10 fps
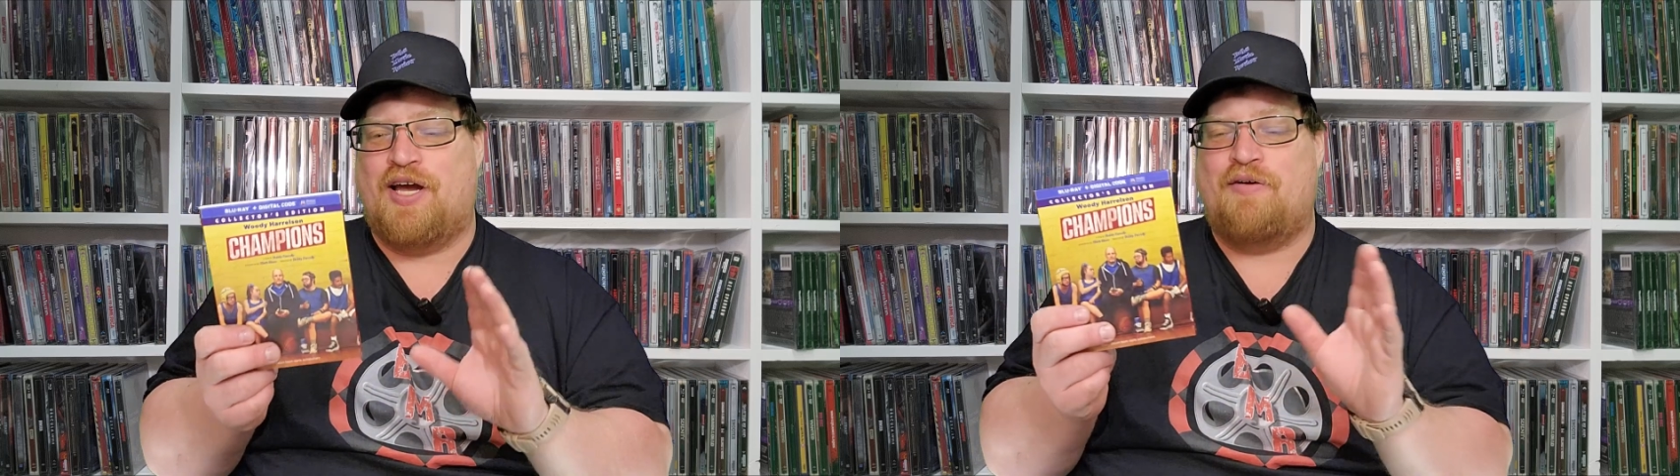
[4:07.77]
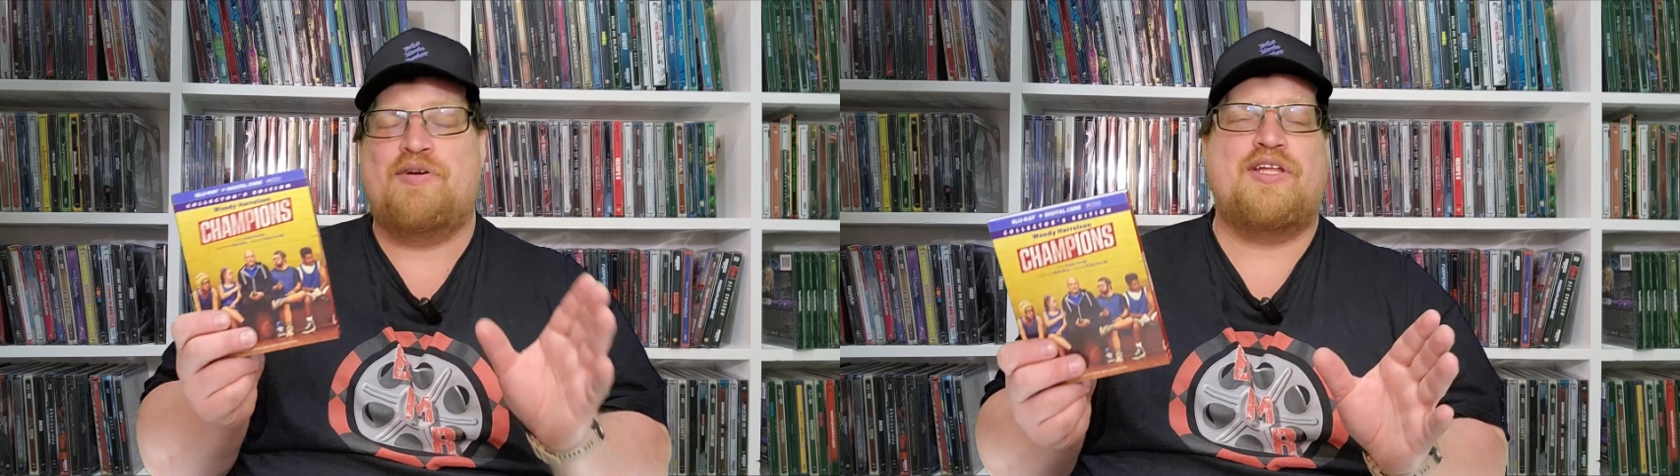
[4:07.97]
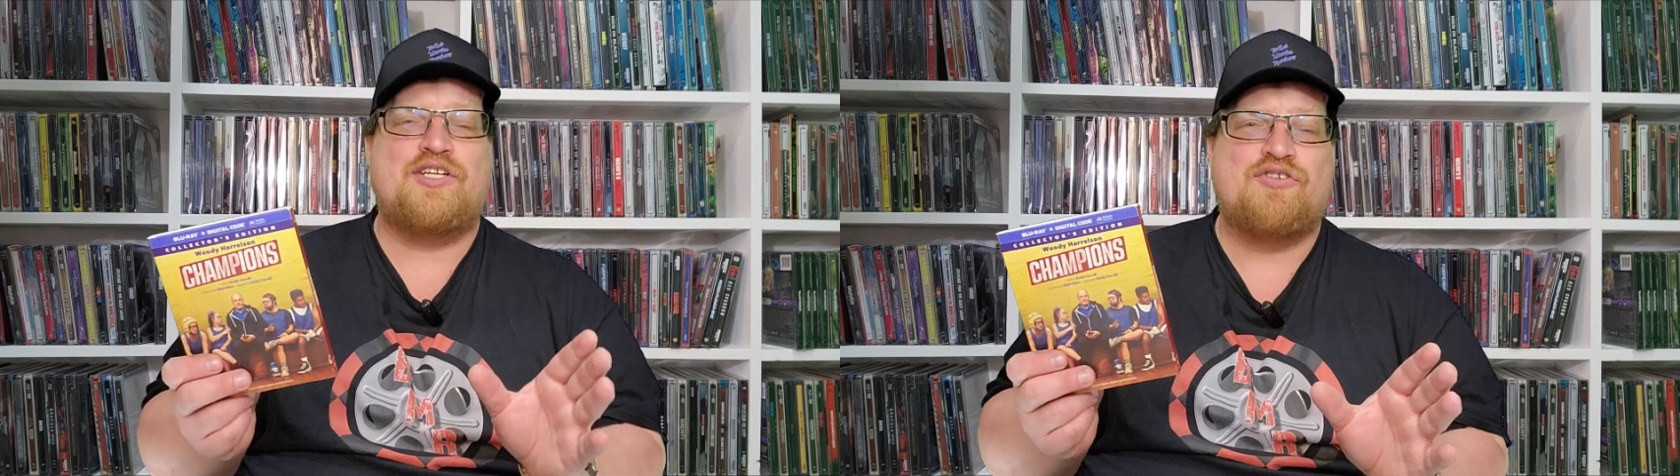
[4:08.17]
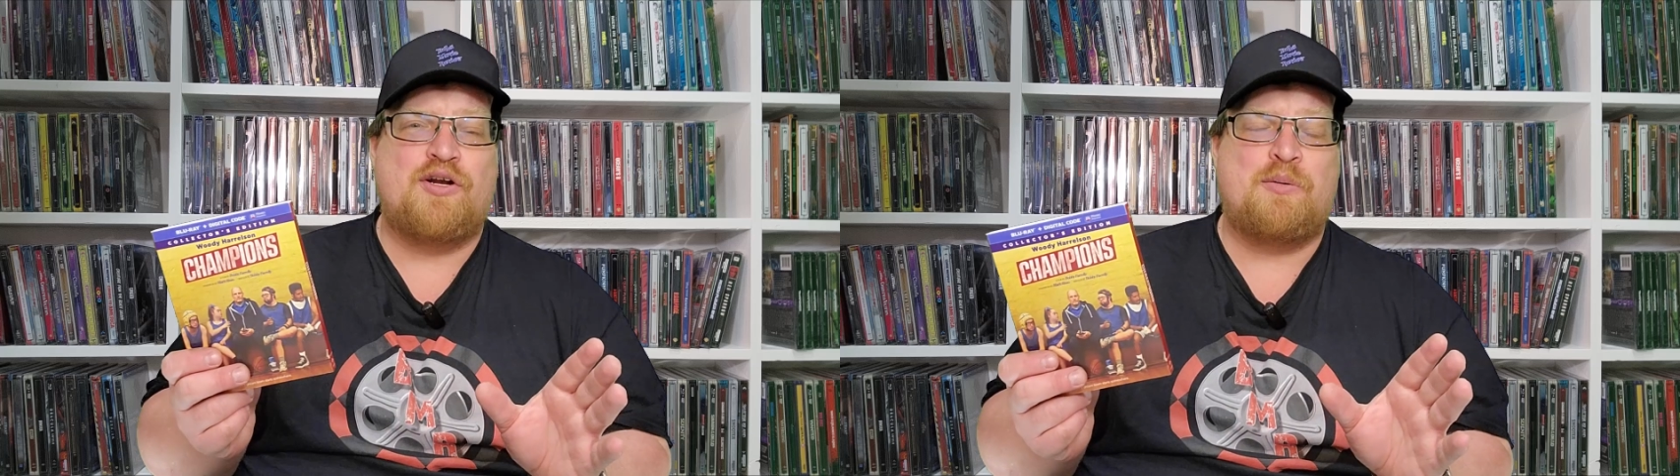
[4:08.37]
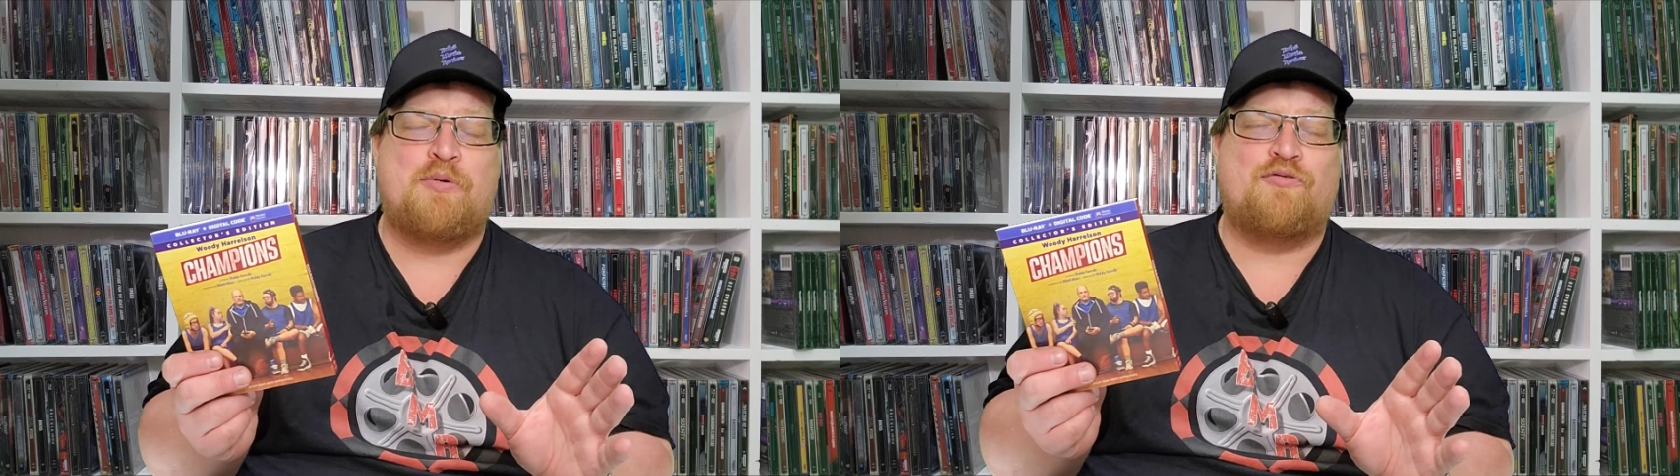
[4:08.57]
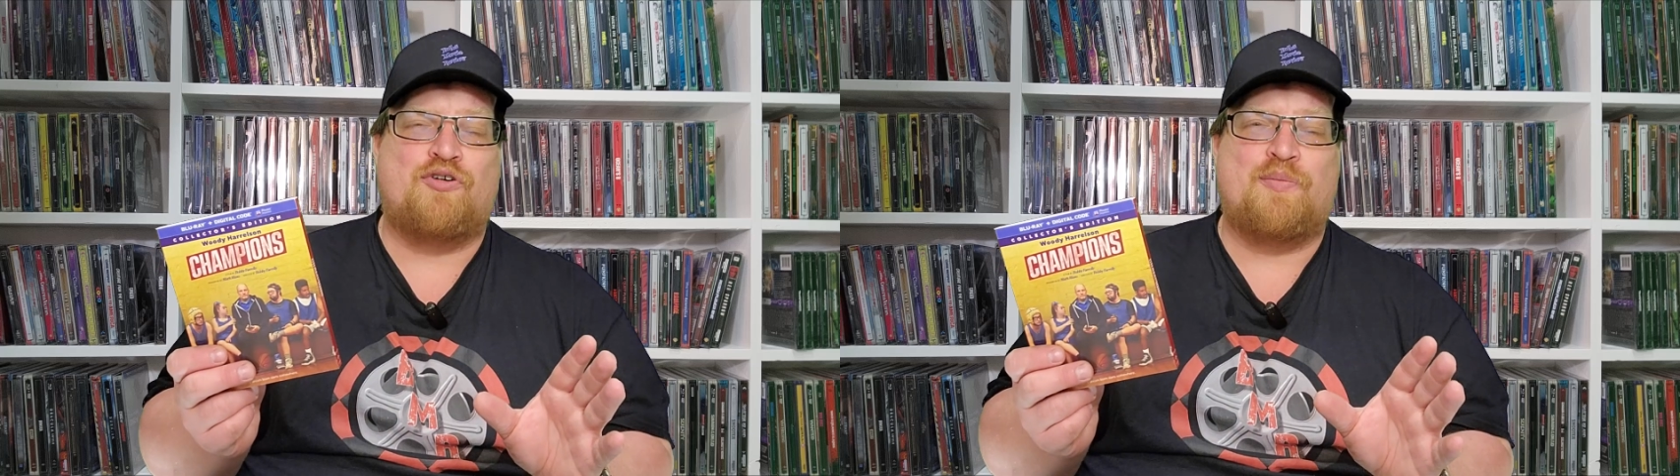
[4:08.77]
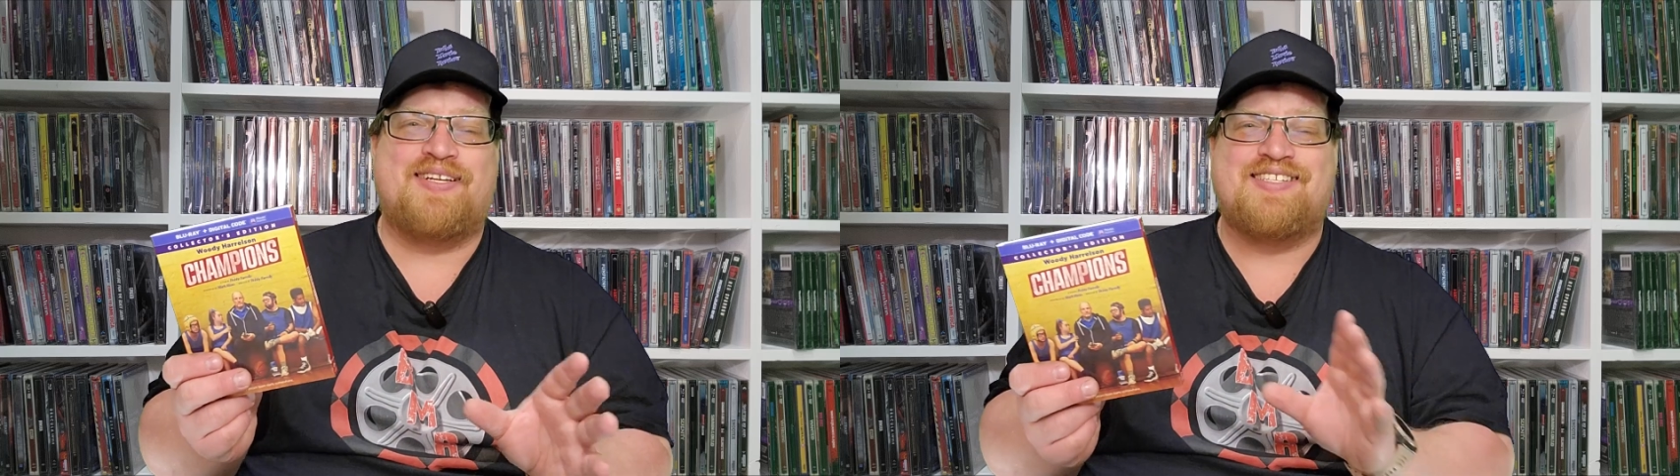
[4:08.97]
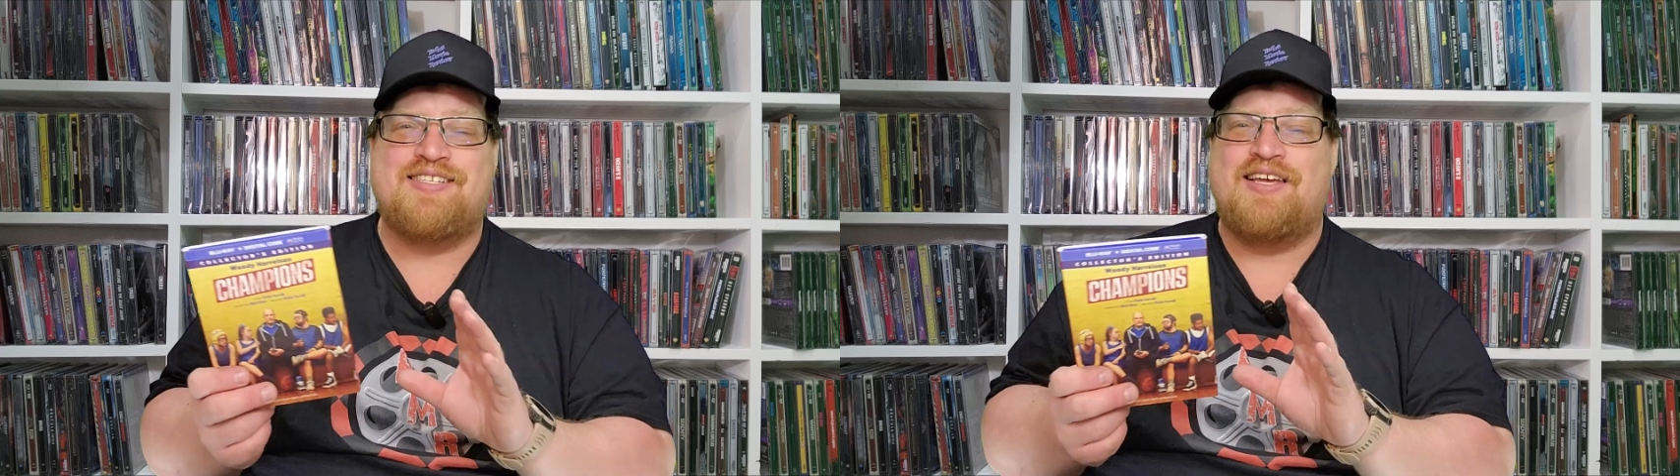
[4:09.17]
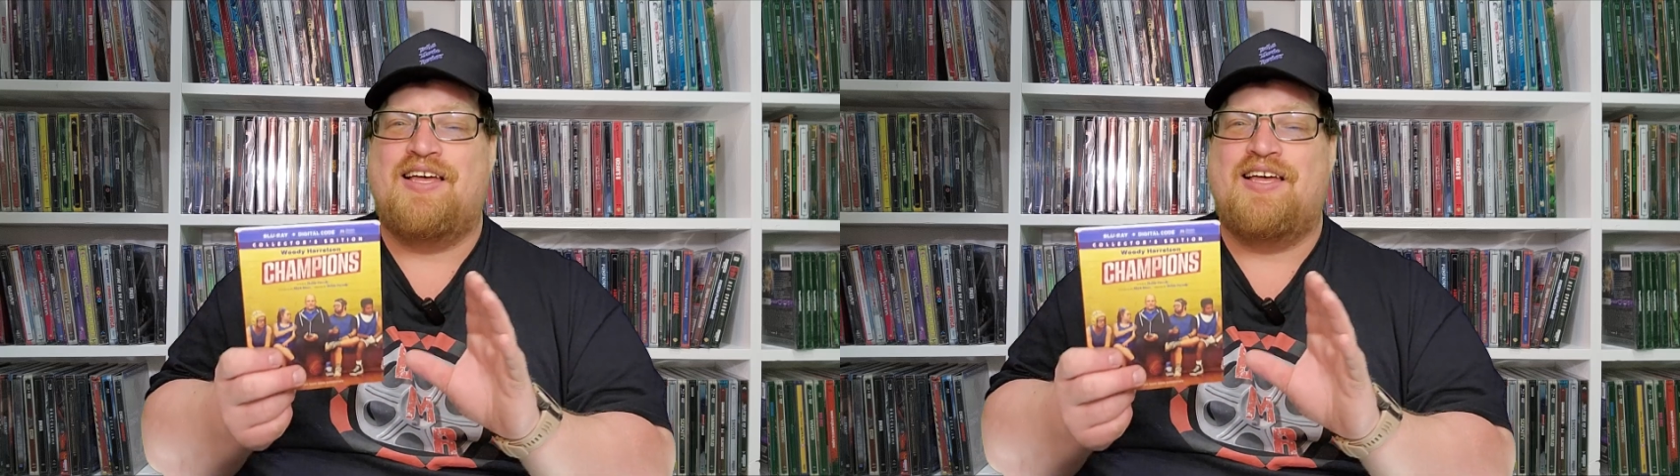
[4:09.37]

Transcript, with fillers: I really enjoyed her performance.